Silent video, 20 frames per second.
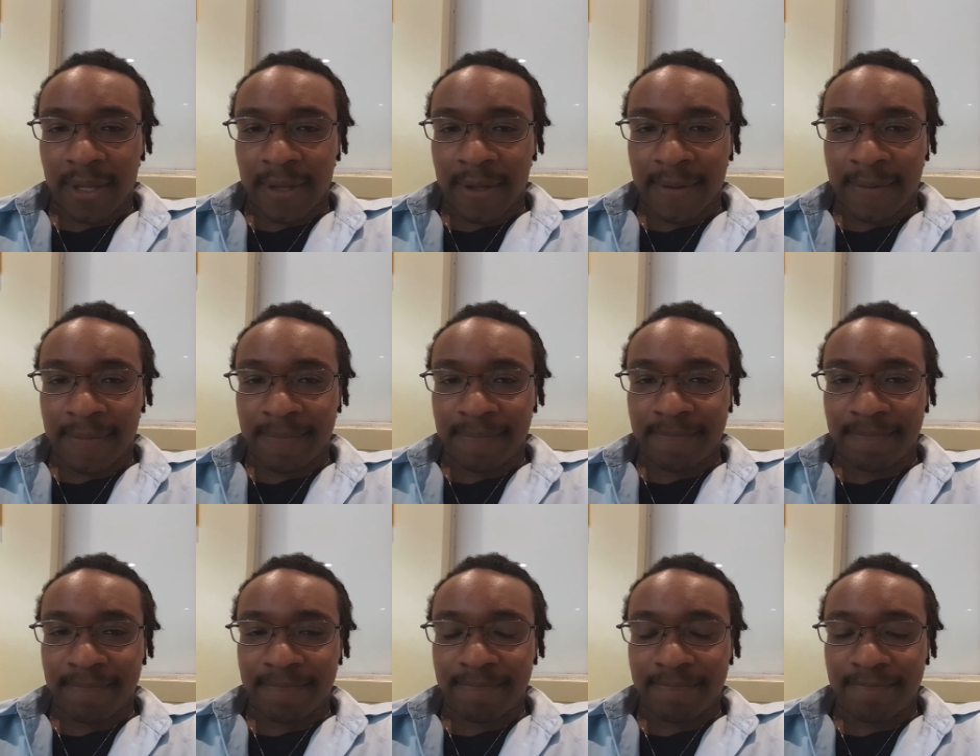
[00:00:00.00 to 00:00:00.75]

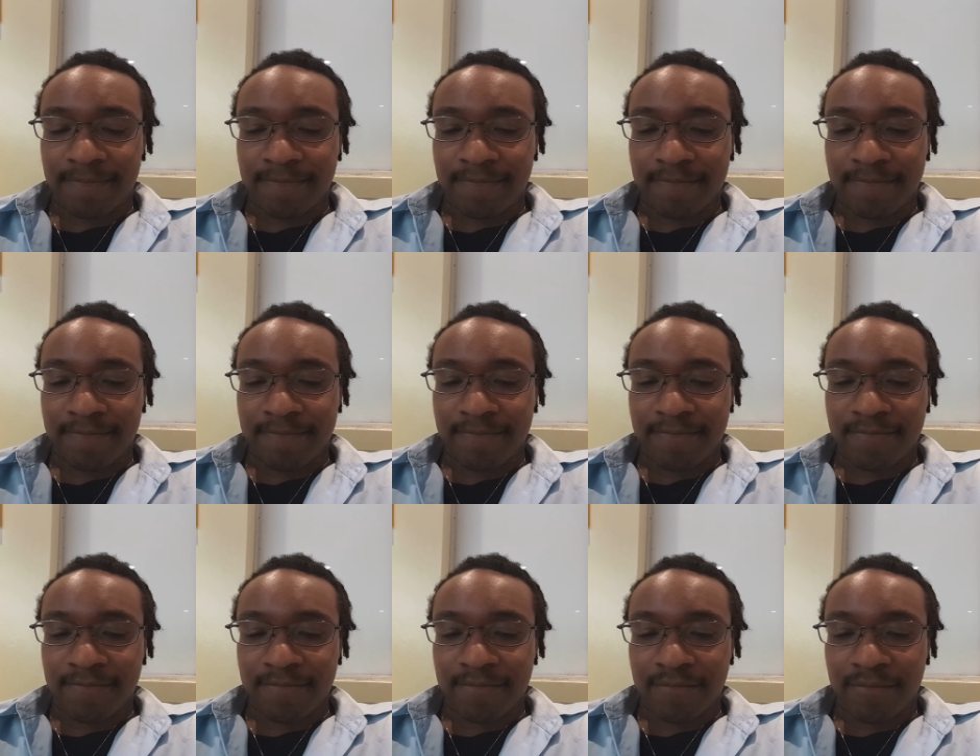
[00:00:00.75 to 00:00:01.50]
Um,
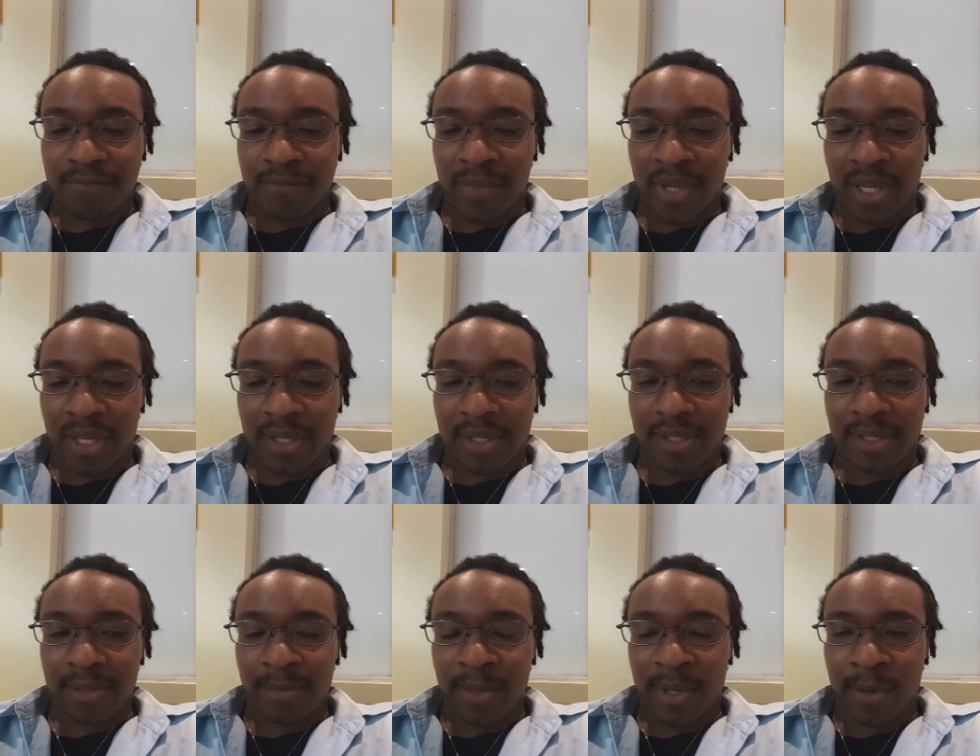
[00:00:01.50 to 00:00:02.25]
yeah,
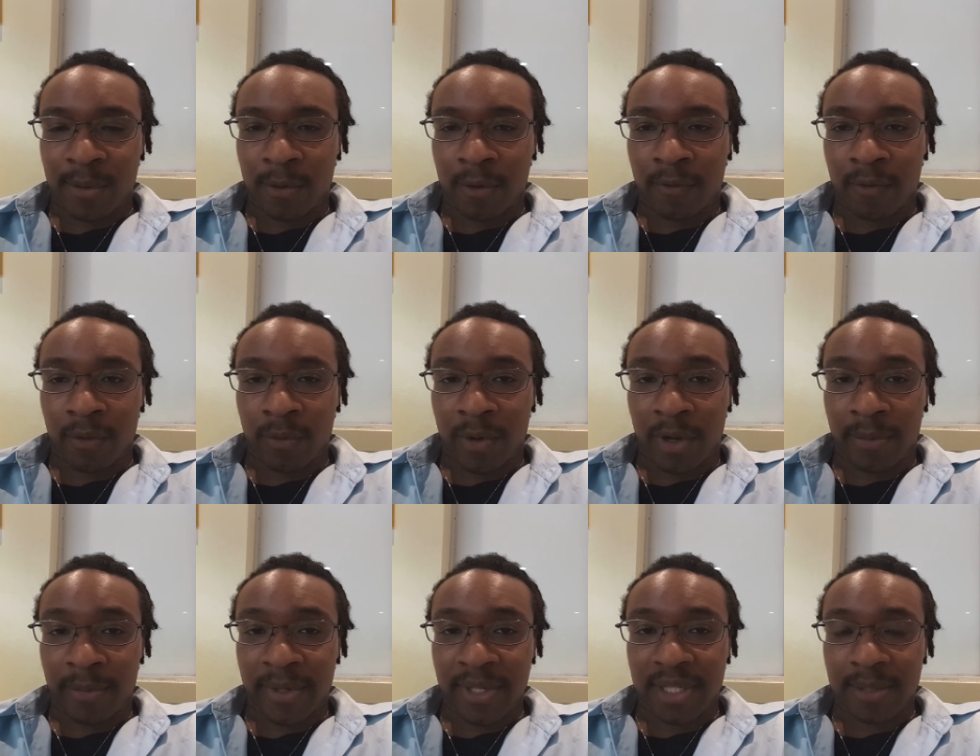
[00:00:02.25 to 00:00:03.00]
it's a bit
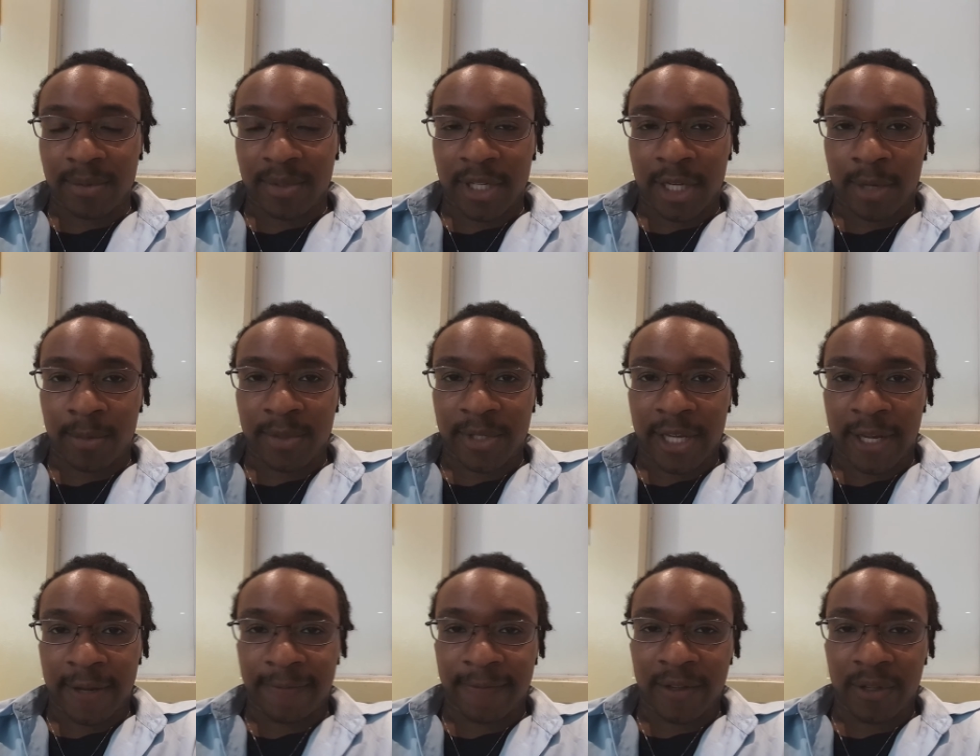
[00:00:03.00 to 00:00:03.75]
overwhelming sometimes.
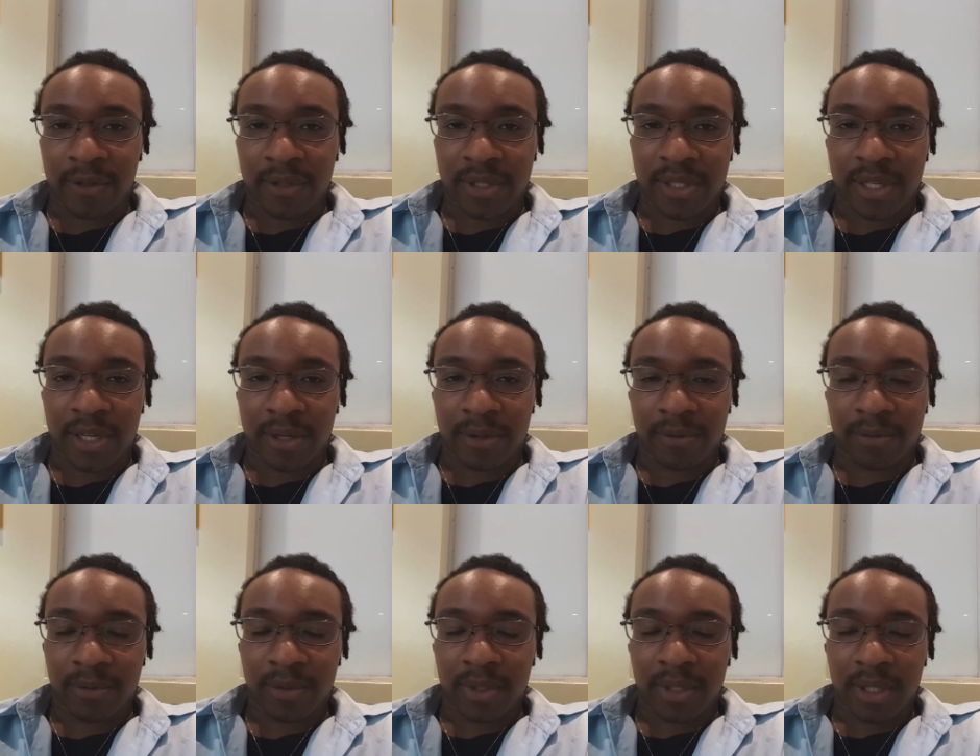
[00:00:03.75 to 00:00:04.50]
I feel as
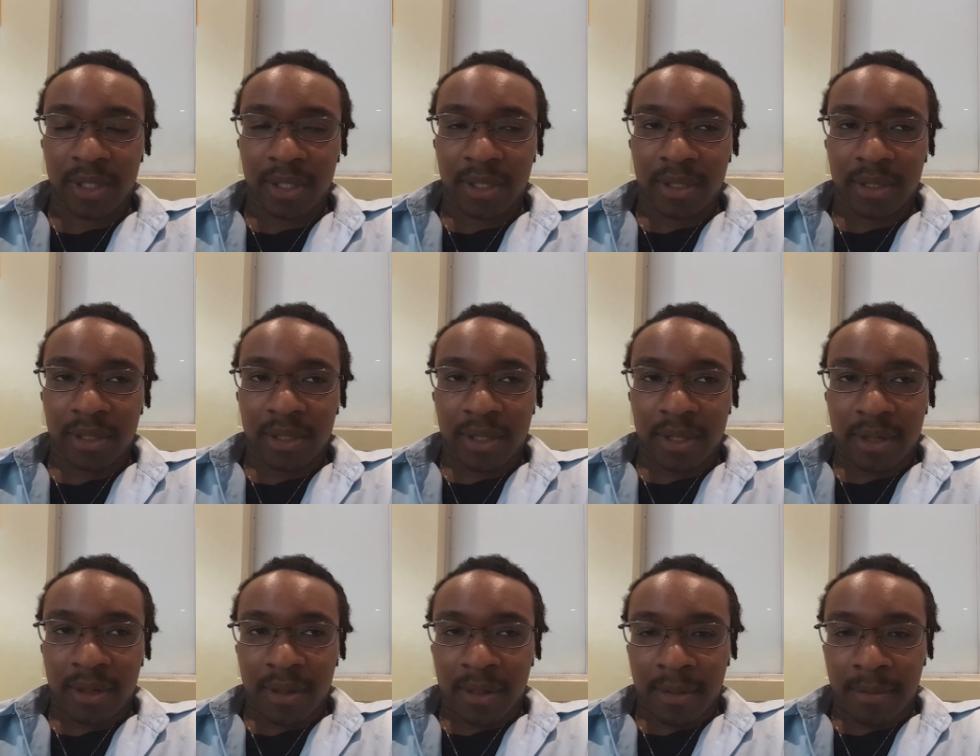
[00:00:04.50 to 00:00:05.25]
though.
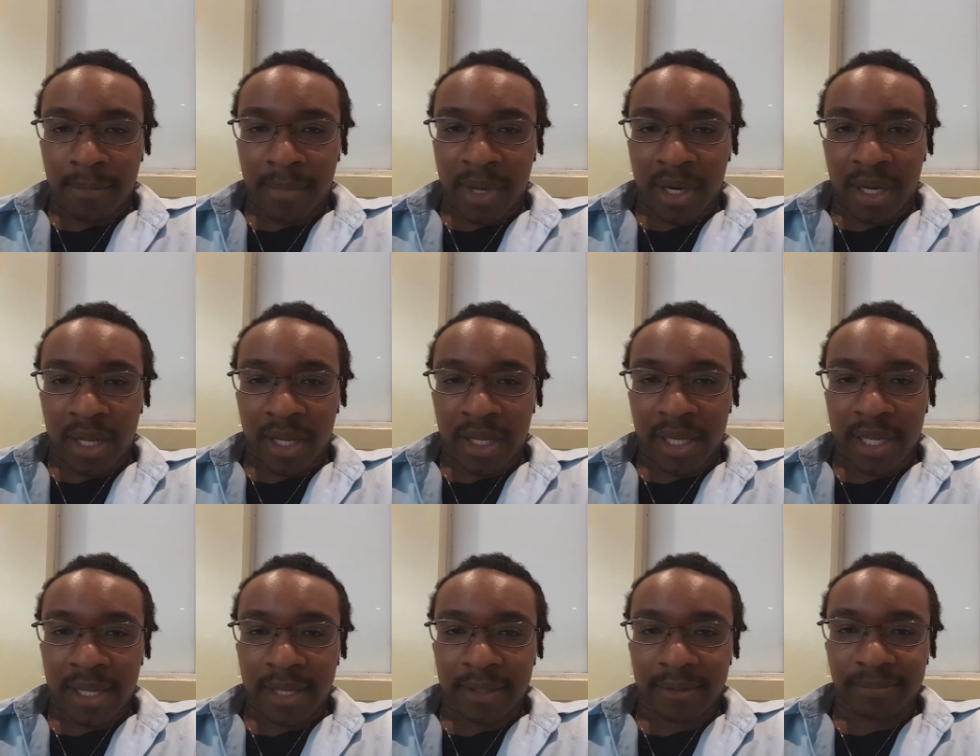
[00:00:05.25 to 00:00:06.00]
But uh,
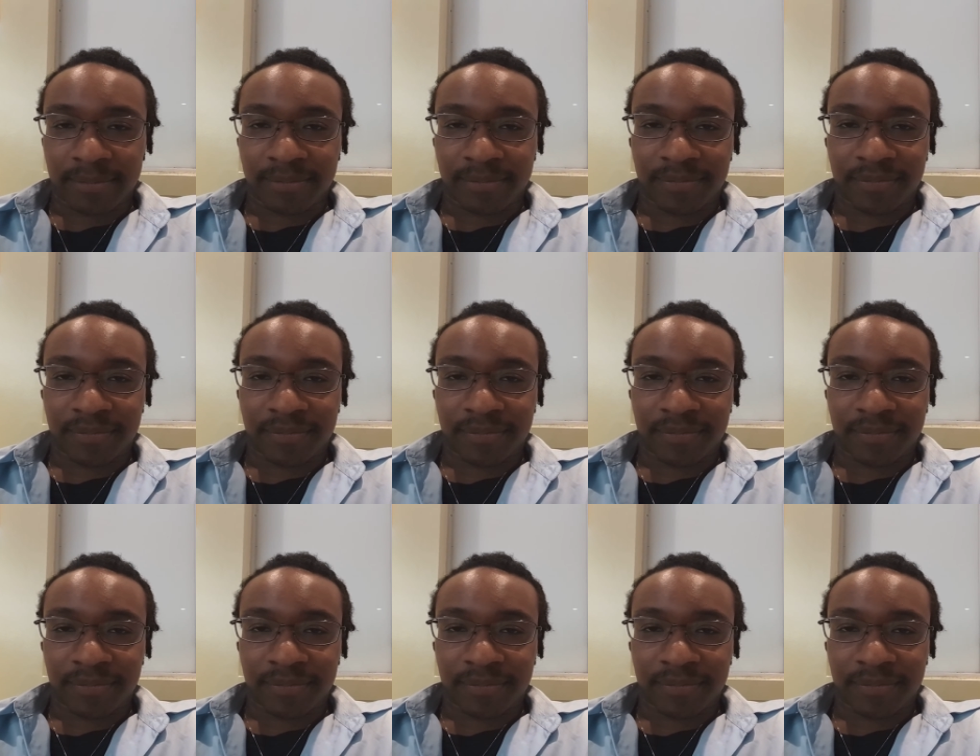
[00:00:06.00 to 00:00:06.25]
yeah,